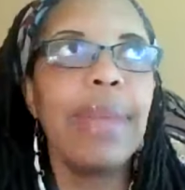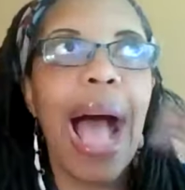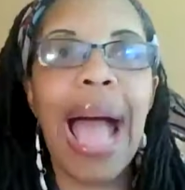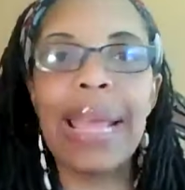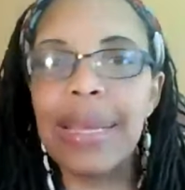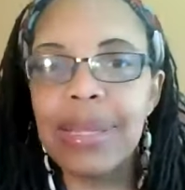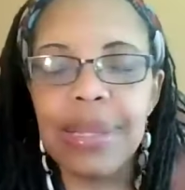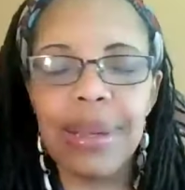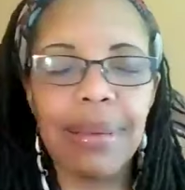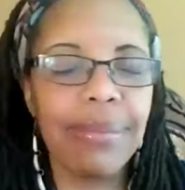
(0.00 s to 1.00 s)

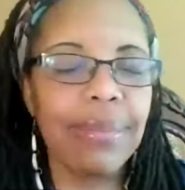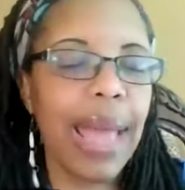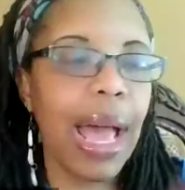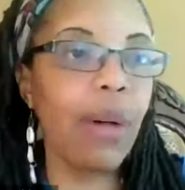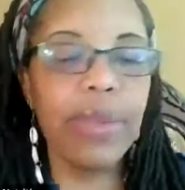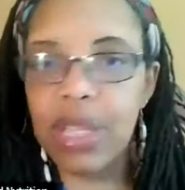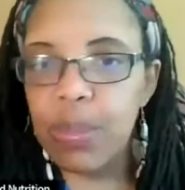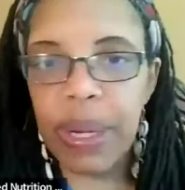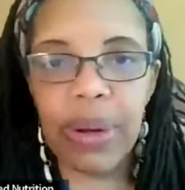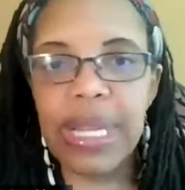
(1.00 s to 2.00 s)
highest health
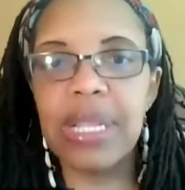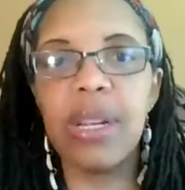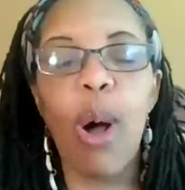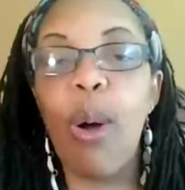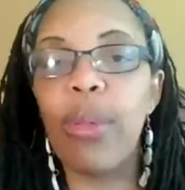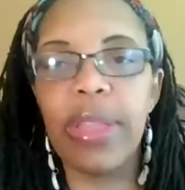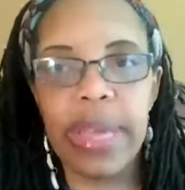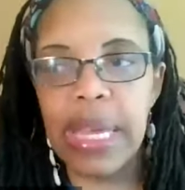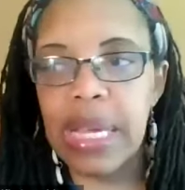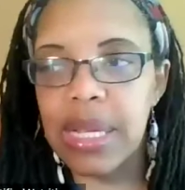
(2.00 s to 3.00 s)
disparities in all the
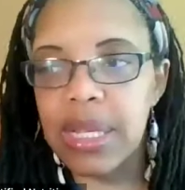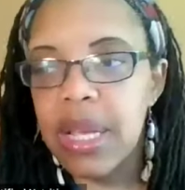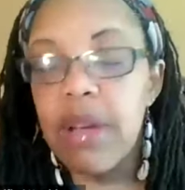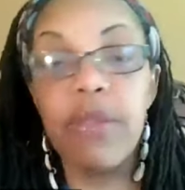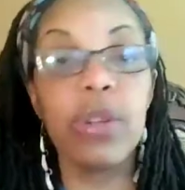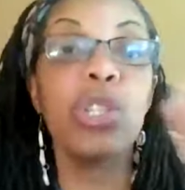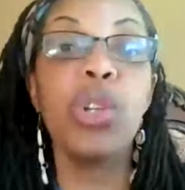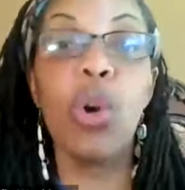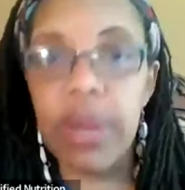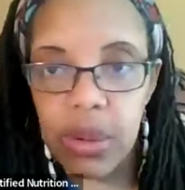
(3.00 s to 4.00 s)
things for
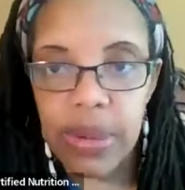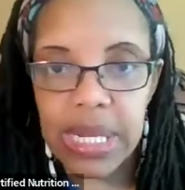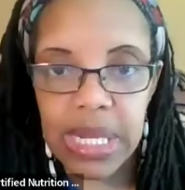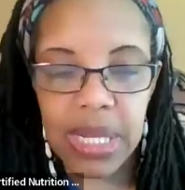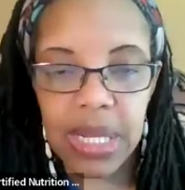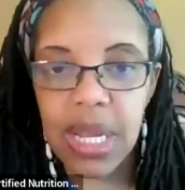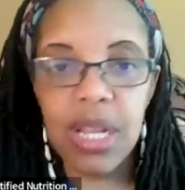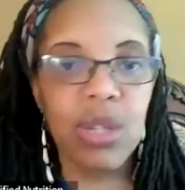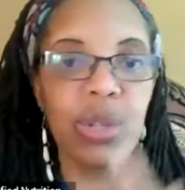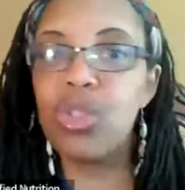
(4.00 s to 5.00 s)
so many reasons.
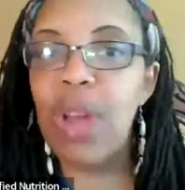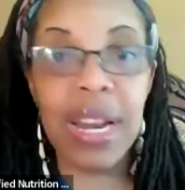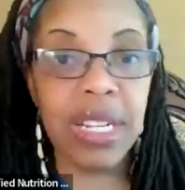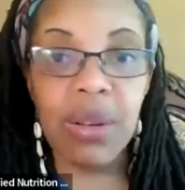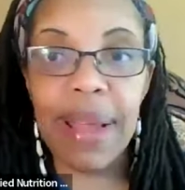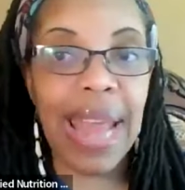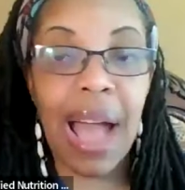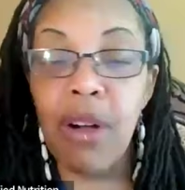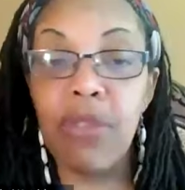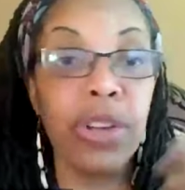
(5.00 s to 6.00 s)
So the strategy right
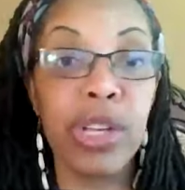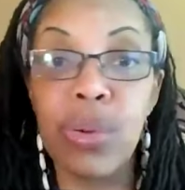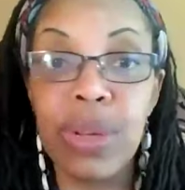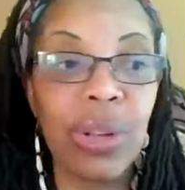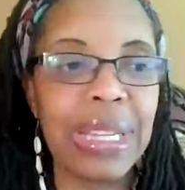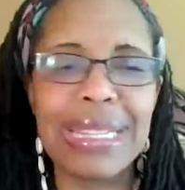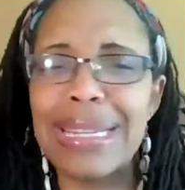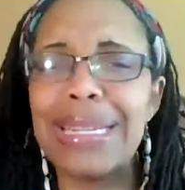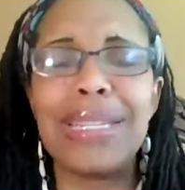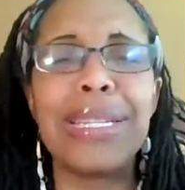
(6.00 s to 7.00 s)
now for you when you're
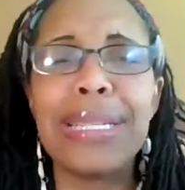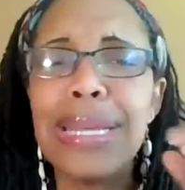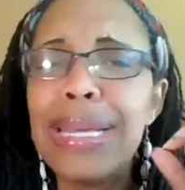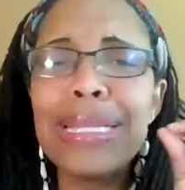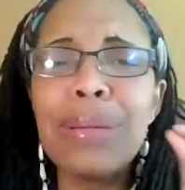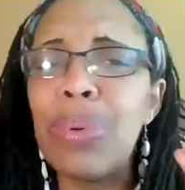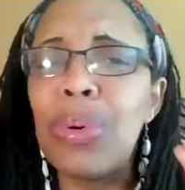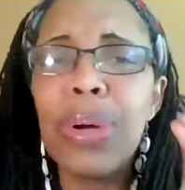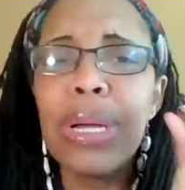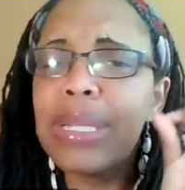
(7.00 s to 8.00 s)
listening is just
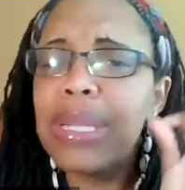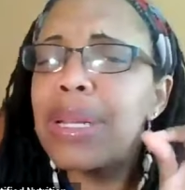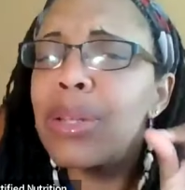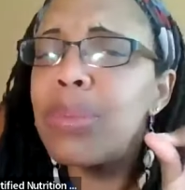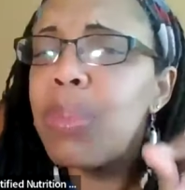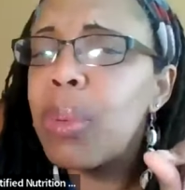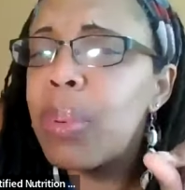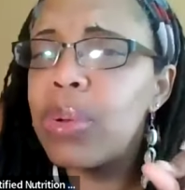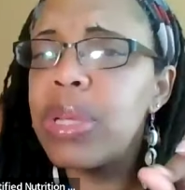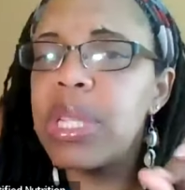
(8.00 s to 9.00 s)
simple. Just get a little bit more
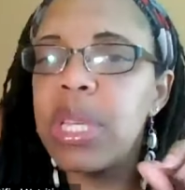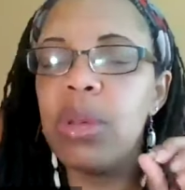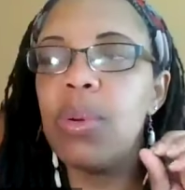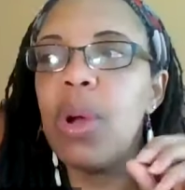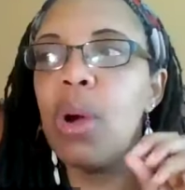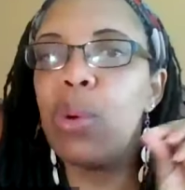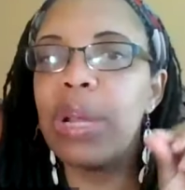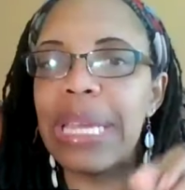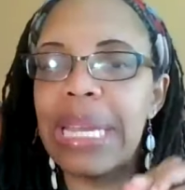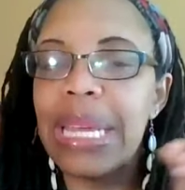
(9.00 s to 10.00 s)
produce than you
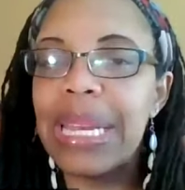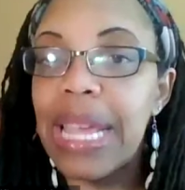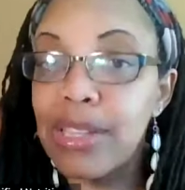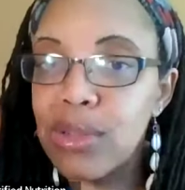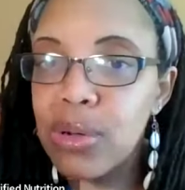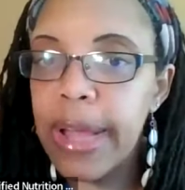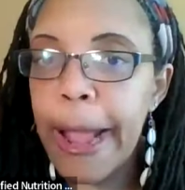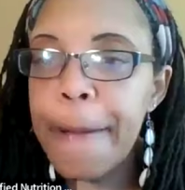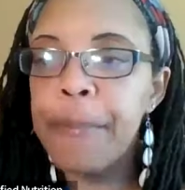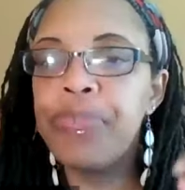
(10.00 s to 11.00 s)
were getting in
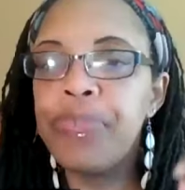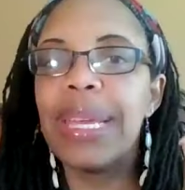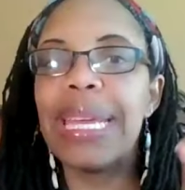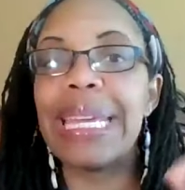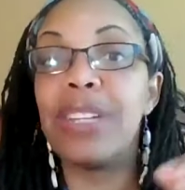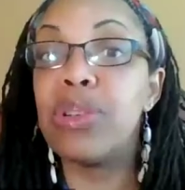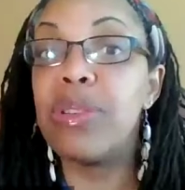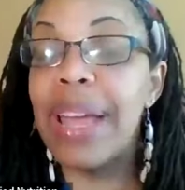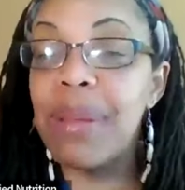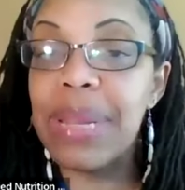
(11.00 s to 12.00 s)
yesterday. Get
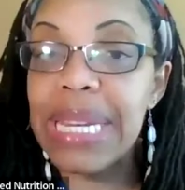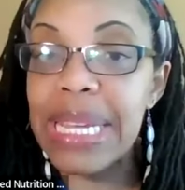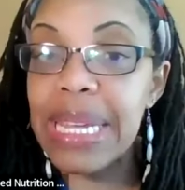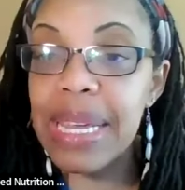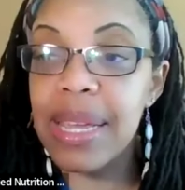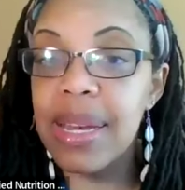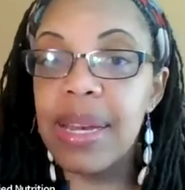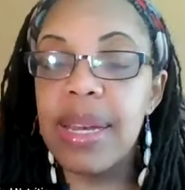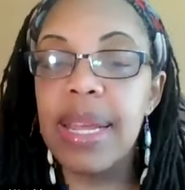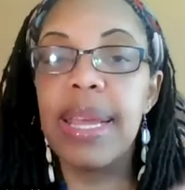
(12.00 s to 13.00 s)
your vitamin D
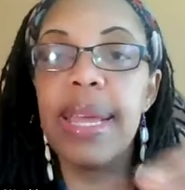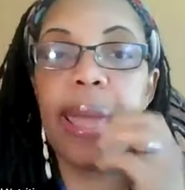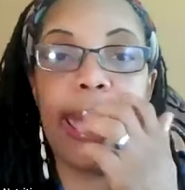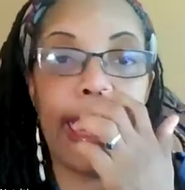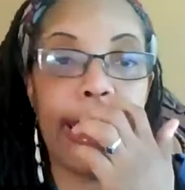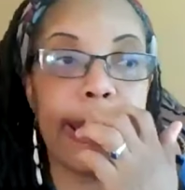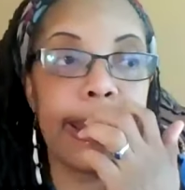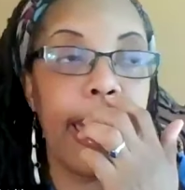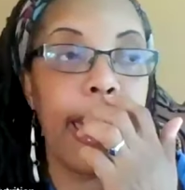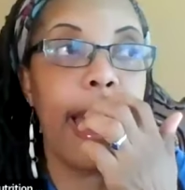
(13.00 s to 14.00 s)
in. And